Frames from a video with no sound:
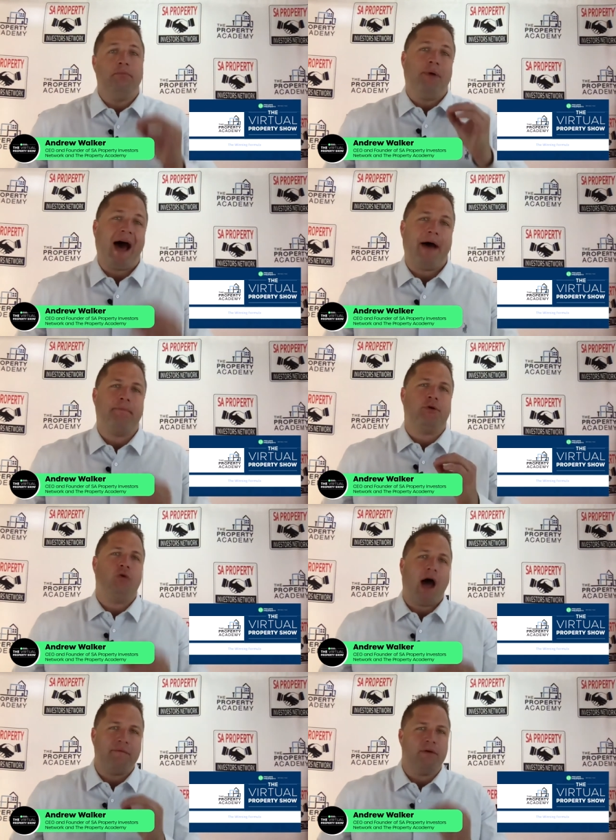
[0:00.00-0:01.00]
by
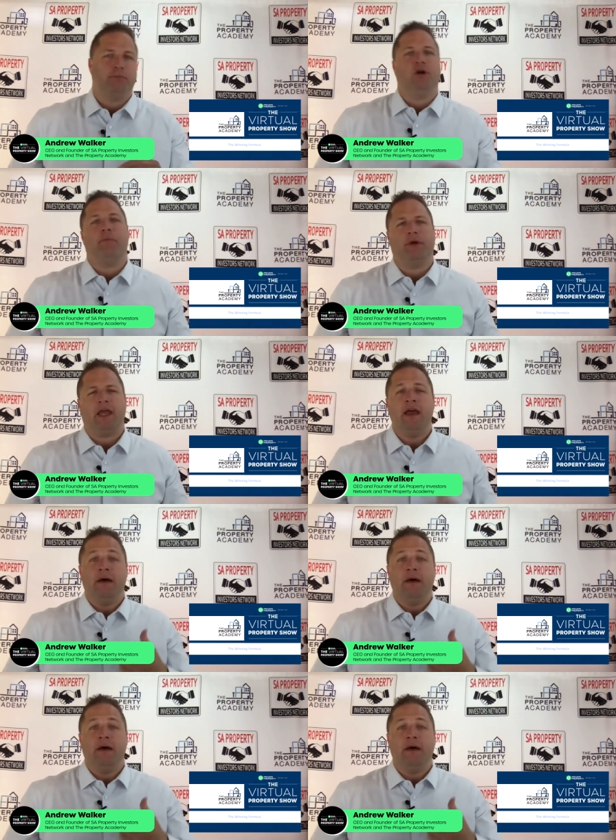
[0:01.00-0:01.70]
Private Property.